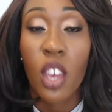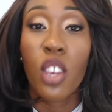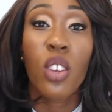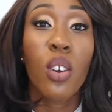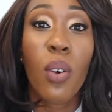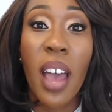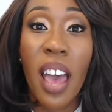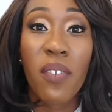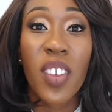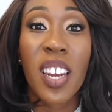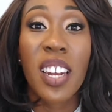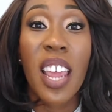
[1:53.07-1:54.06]
You don't have
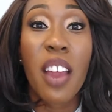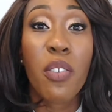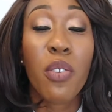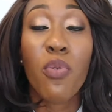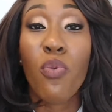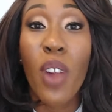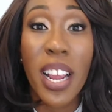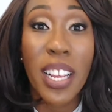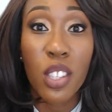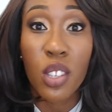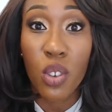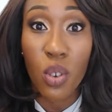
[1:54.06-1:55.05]
an inherent right
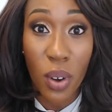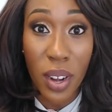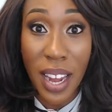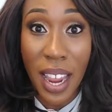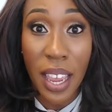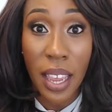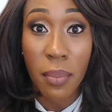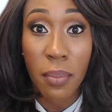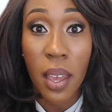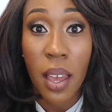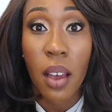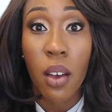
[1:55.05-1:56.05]
to your name
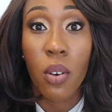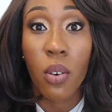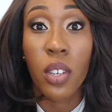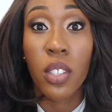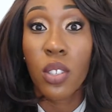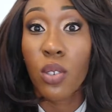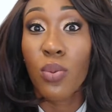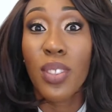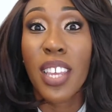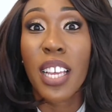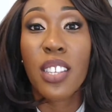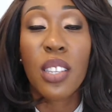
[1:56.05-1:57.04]
or to
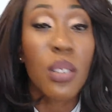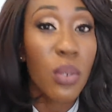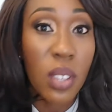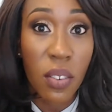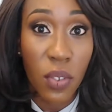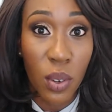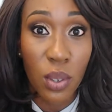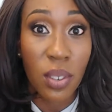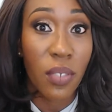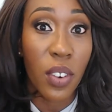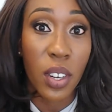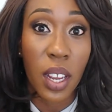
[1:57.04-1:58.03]
the exclusive use
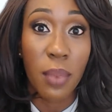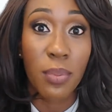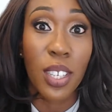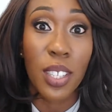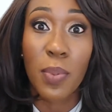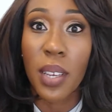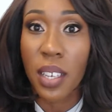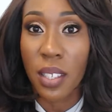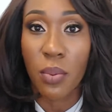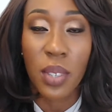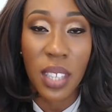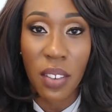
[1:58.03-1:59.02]
of your name just because
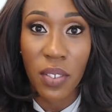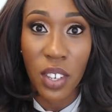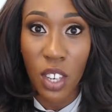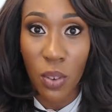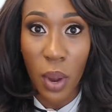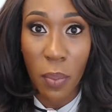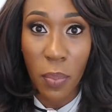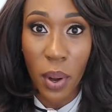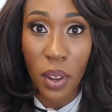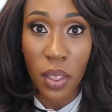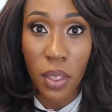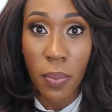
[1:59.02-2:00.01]
it was given to you at
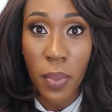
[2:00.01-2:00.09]
birth.